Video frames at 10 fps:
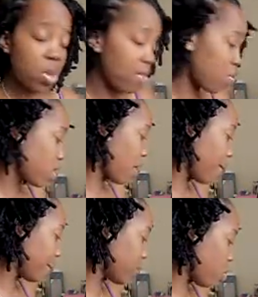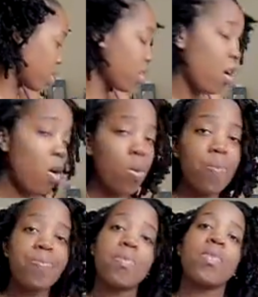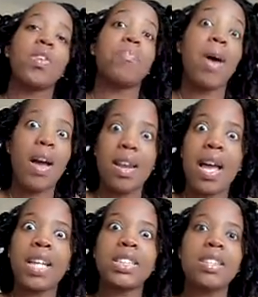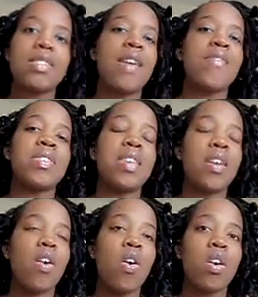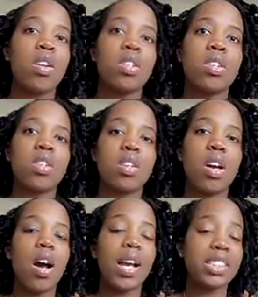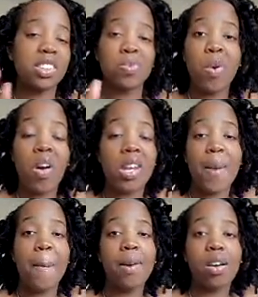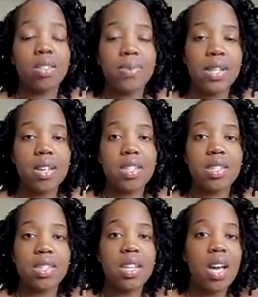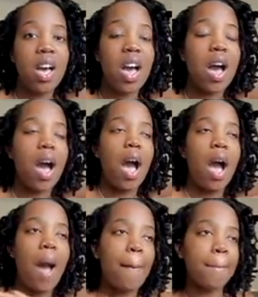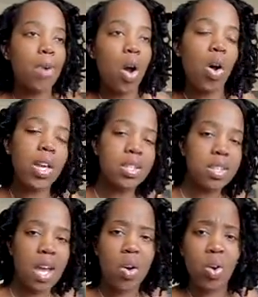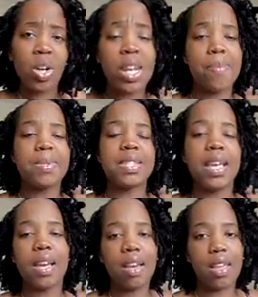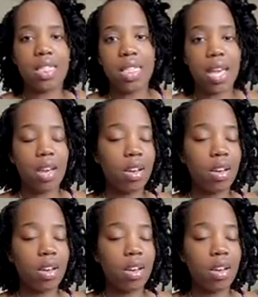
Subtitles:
Even when I'm going out, my eyelashes, everything on, I just put on lip gloss because I'm not into that whole lipstick thing.